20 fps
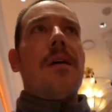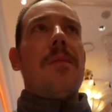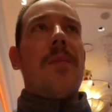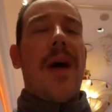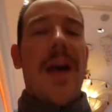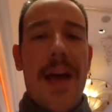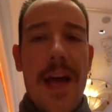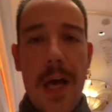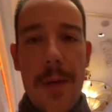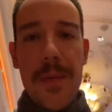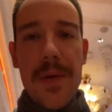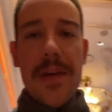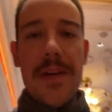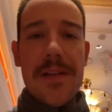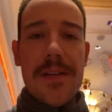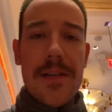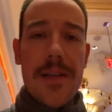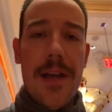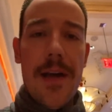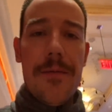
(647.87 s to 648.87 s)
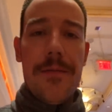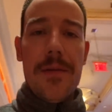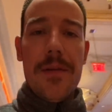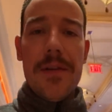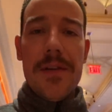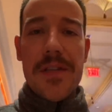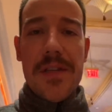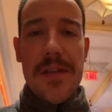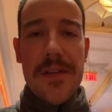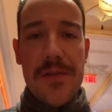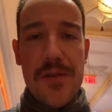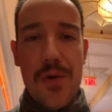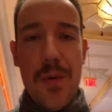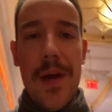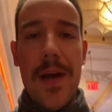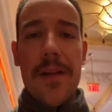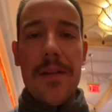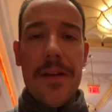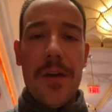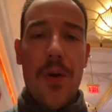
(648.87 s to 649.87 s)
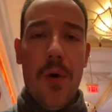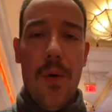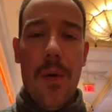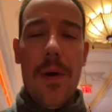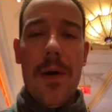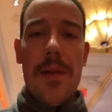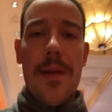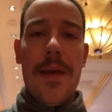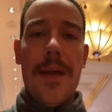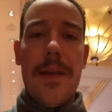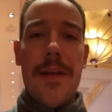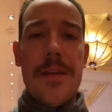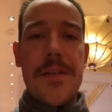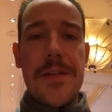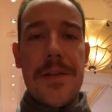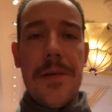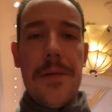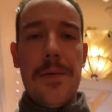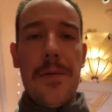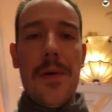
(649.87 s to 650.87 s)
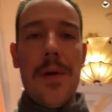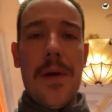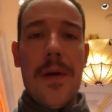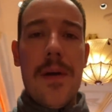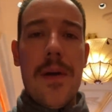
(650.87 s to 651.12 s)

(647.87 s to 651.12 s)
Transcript: My happiness level is directly correlated to